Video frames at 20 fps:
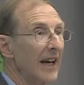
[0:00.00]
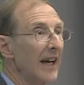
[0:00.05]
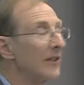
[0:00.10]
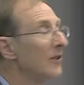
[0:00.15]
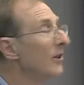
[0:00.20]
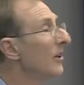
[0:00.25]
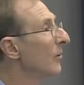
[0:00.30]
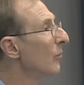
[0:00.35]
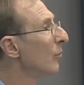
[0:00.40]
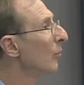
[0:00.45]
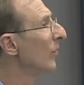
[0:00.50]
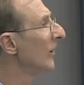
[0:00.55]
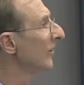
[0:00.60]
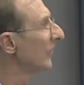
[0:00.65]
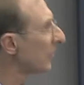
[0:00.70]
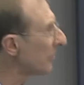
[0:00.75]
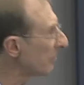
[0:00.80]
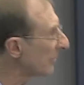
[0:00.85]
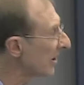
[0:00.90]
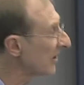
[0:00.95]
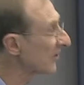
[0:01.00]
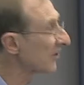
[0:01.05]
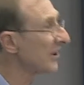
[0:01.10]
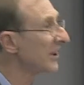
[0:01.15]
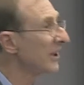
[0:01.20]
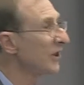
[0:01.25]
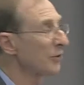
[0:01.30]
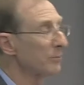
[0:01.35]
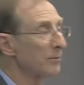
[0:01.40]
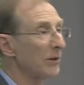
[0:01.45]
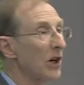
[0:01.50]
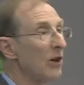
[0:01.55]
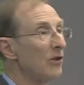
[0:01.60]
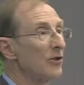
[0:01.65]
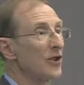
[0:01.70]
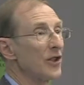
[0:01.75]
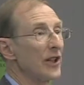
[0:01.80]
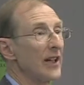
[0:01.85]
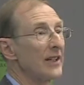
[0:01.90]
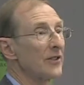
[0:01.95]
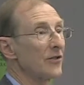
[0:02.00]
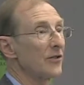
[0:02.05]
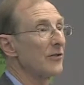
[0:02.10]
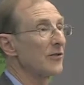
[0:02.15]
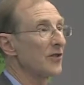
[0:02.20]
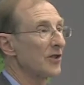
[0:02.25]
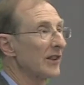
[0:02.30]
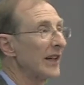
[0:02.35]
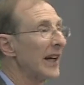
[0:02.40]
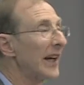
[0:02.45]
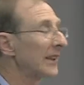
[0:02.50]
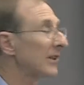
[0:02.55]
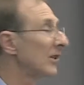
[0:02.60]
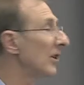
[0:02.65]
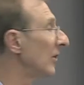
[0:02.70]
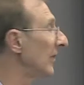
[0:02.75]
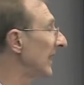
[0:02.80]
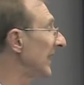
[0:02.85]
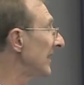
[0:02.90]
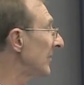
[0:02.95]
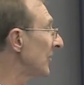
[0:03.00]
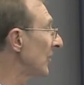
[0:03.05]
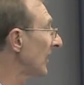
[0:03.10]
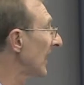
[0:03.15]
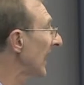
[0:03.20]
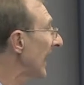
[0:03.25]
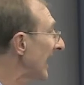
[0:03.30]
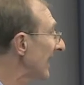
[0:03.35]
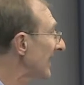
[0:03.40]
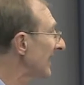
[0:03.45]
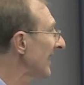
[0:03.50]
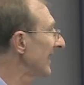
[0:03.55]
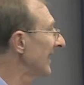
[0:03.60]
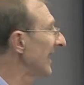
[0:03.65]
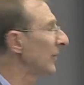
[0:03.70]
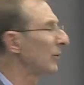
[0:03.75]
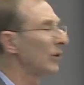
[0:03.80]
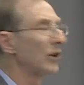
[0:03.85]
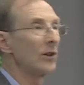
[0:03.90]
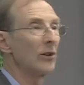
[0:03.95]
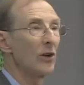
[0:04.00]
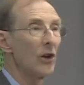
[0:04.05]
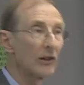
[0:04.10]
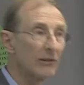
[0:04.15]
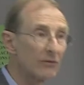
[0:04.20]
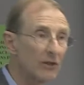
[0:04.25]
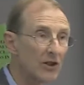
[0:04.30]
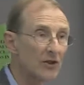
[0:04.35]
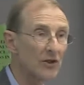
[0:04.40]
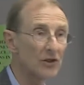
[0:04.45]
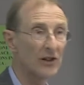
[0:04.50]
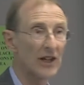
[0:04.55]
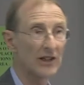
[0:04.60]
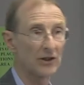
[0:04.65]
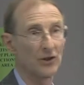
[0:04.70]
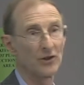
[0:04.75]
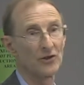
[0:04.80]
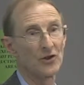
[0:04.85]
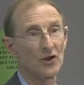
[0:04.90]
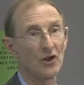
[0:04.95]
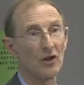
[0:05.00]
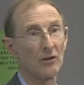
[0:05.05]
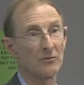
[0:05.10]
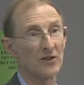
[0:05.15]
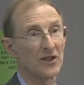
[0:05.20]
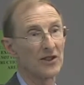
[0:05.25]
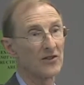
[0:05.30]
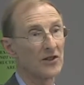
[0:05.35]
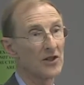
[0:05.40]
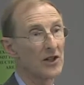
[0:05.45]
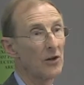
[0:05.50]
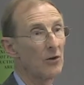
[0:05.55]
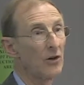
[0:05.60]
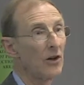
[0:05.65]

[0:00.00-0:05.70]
And with the prestige projects of Sukarno in Jakarta, there were a lot of construction jobs and